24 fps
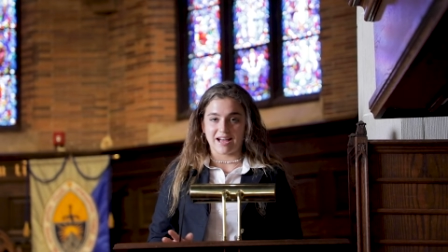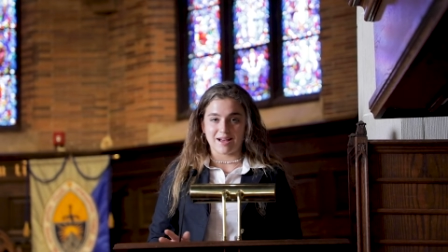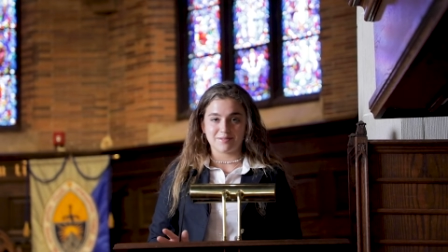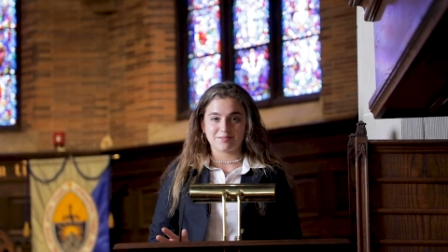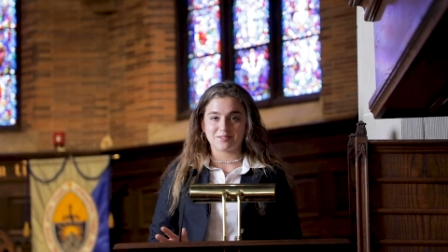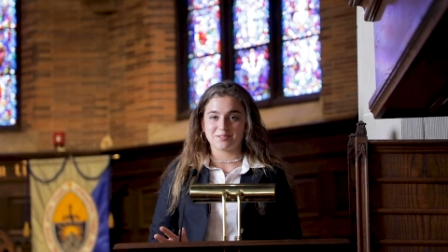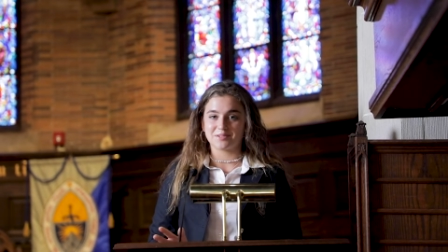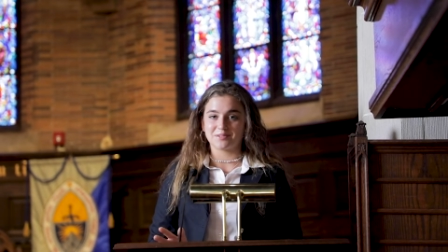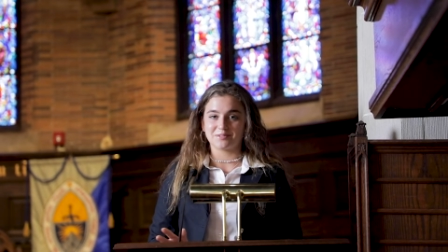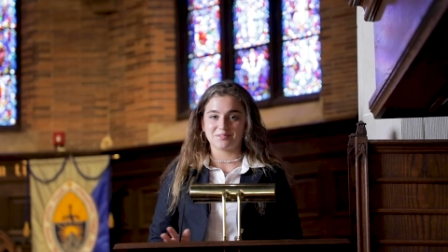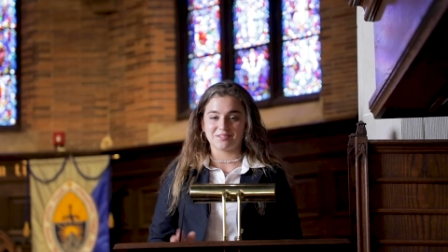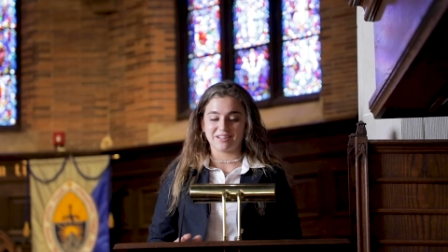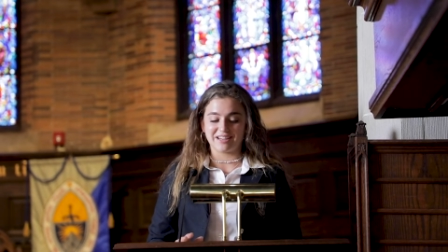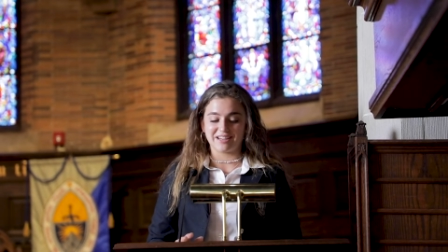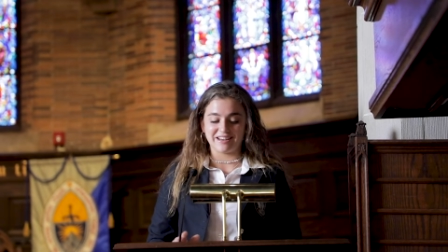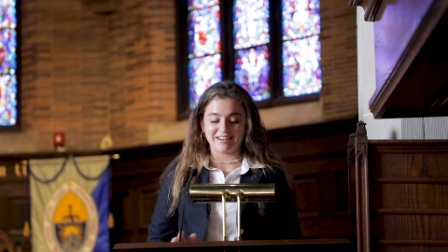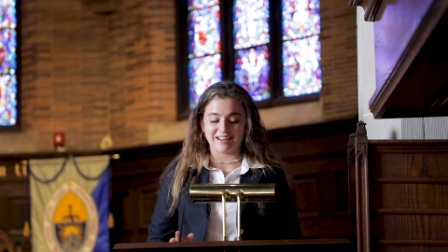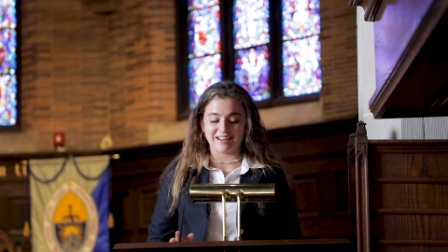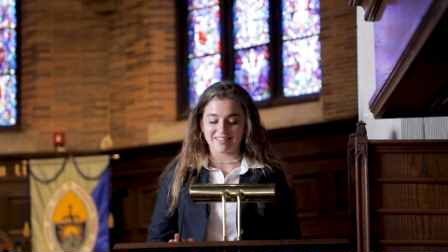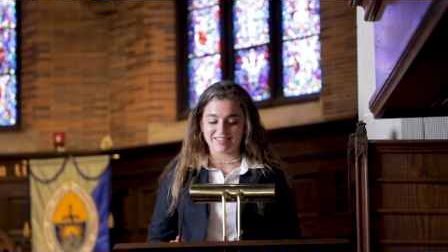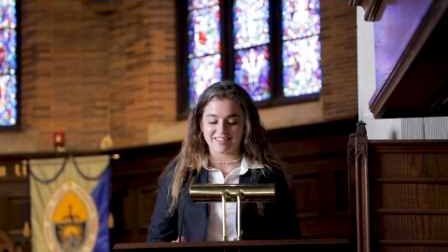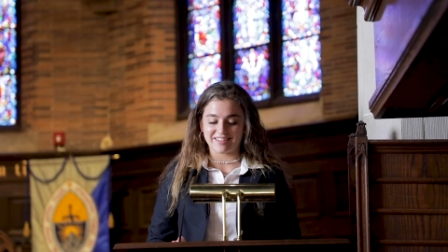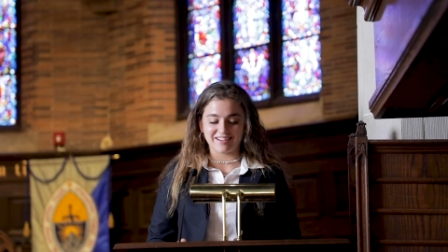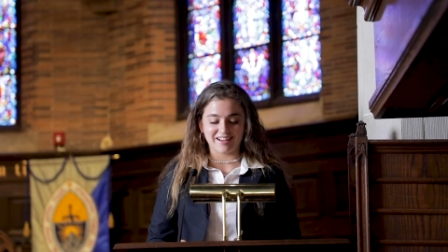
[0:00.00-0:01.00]
absolutely
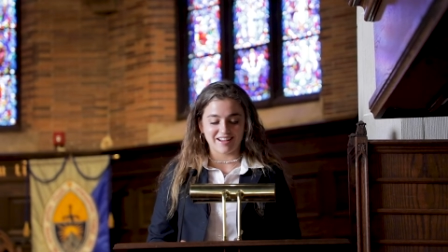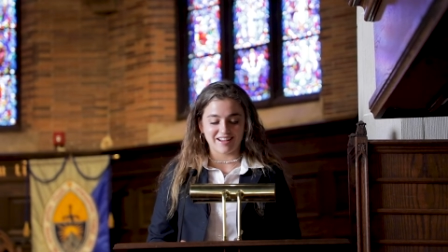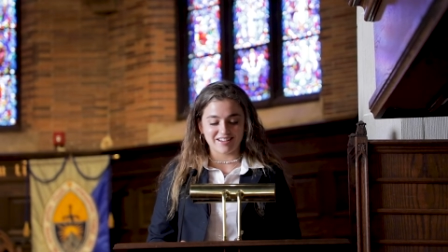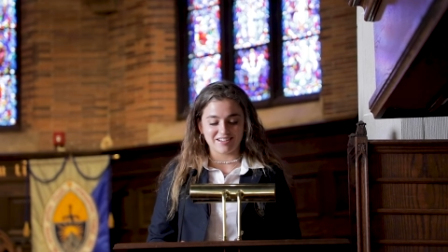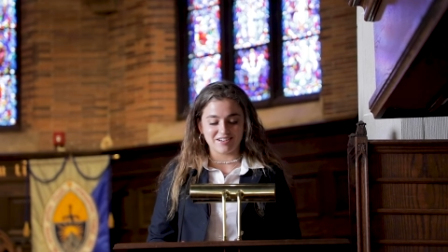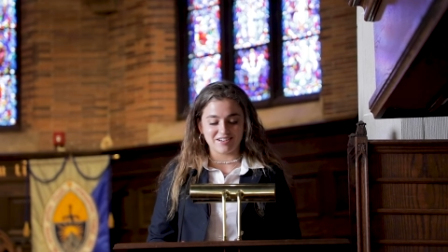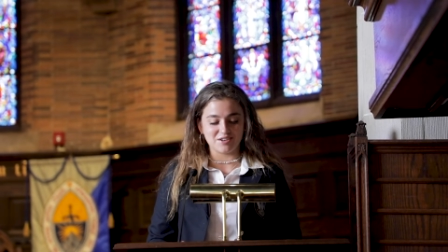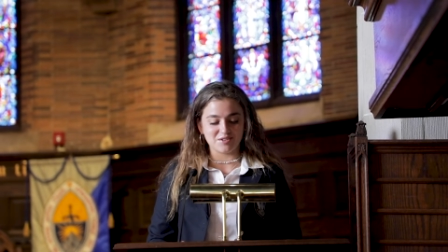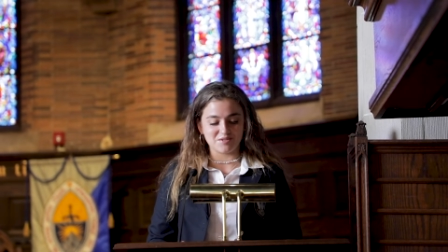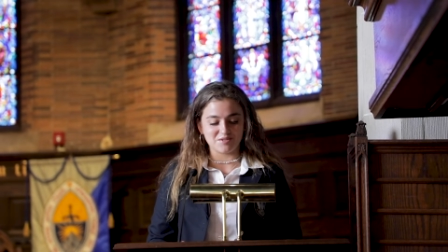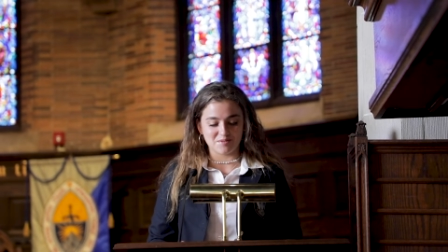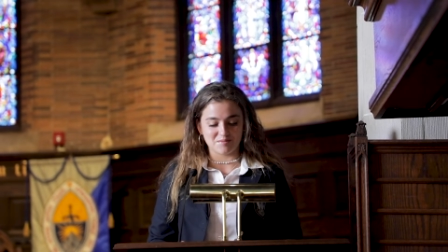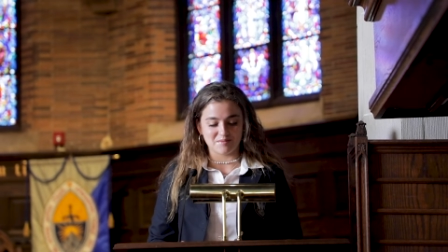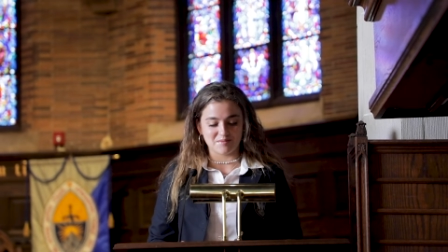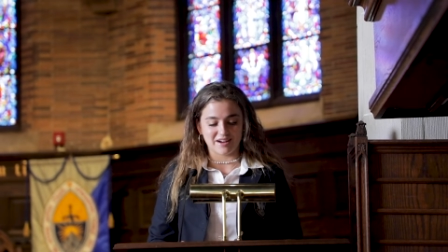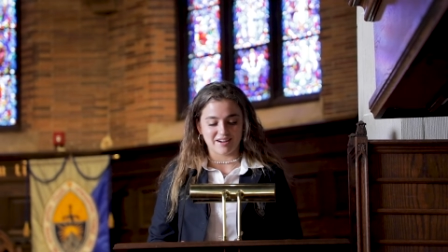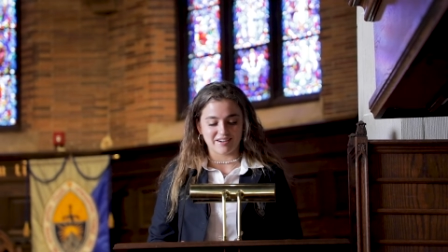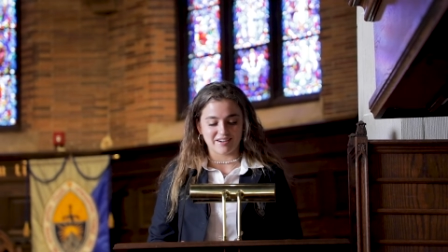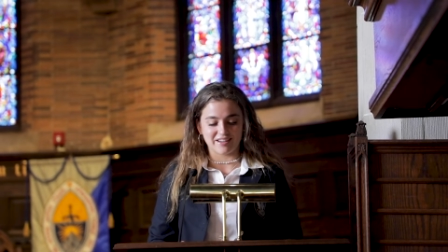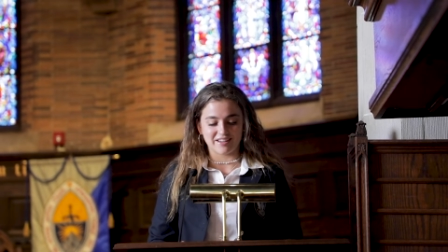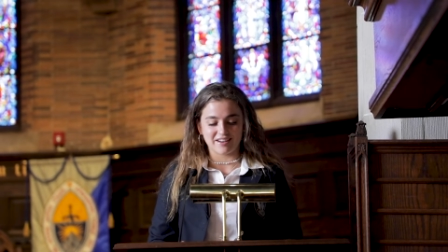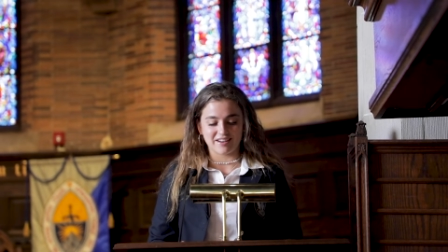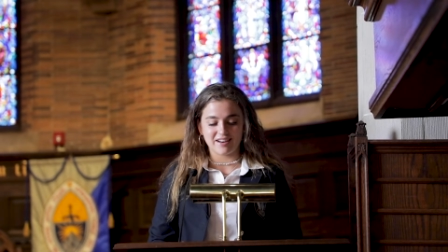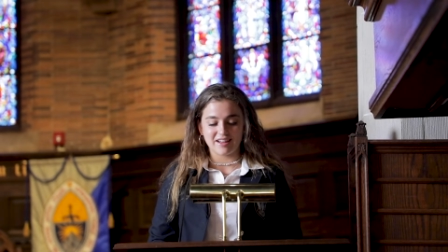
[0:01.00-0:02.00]
nothing I can do
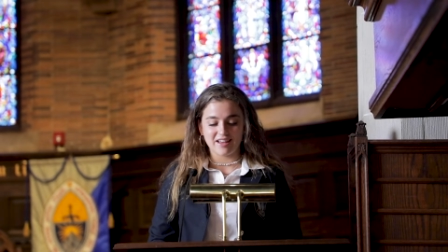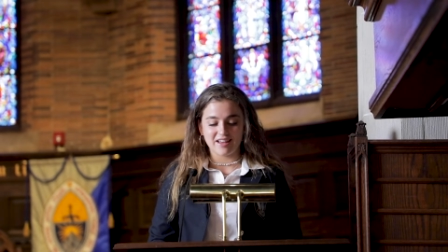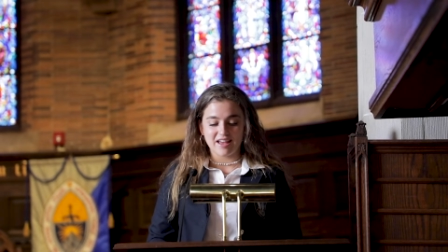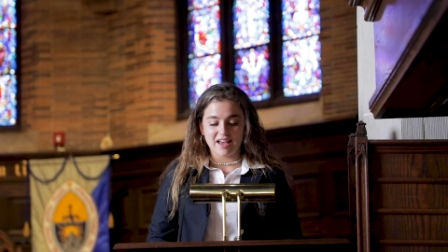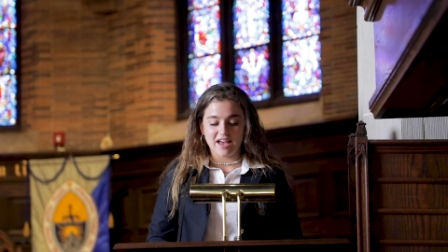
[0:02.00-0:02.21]
about it,